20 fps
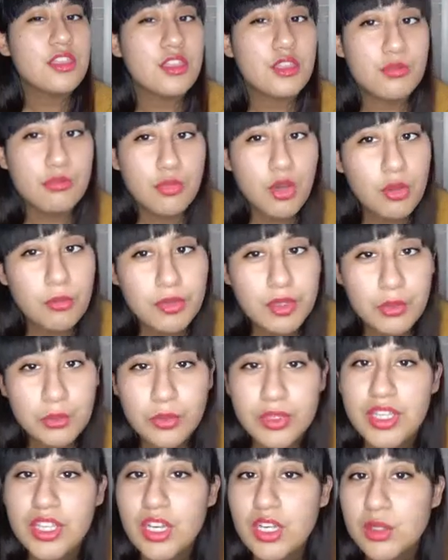the moment
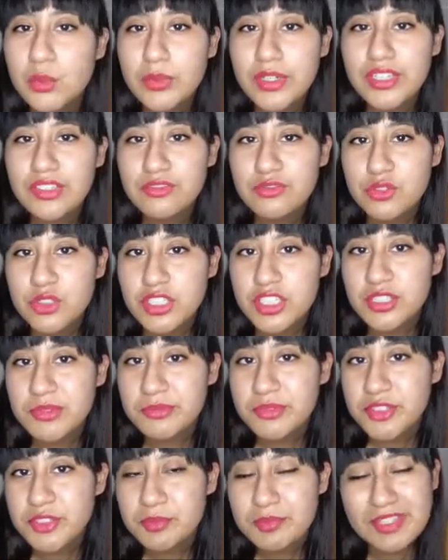we all wait for in a
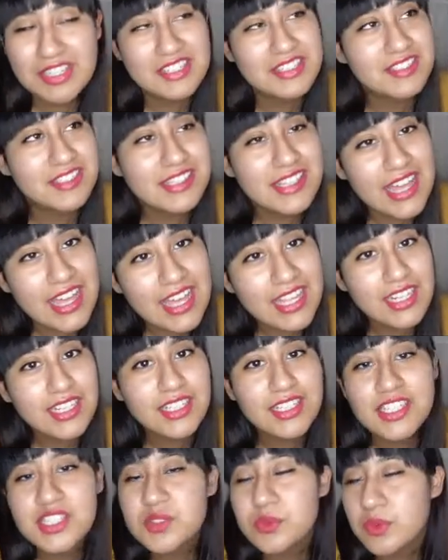book, because that
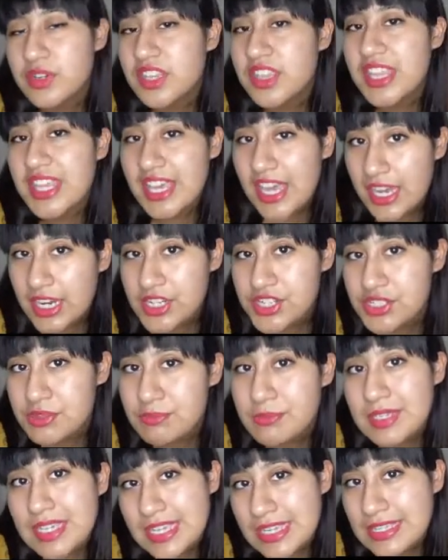is where the action
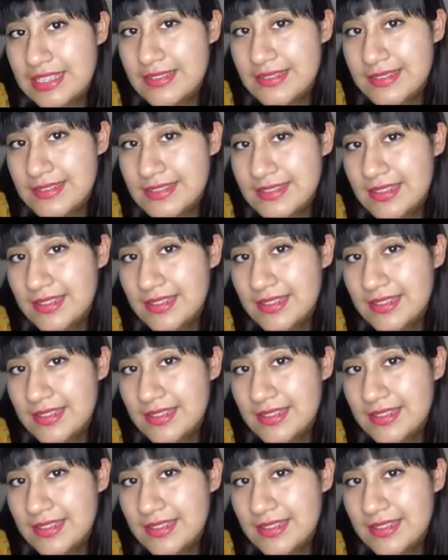begins.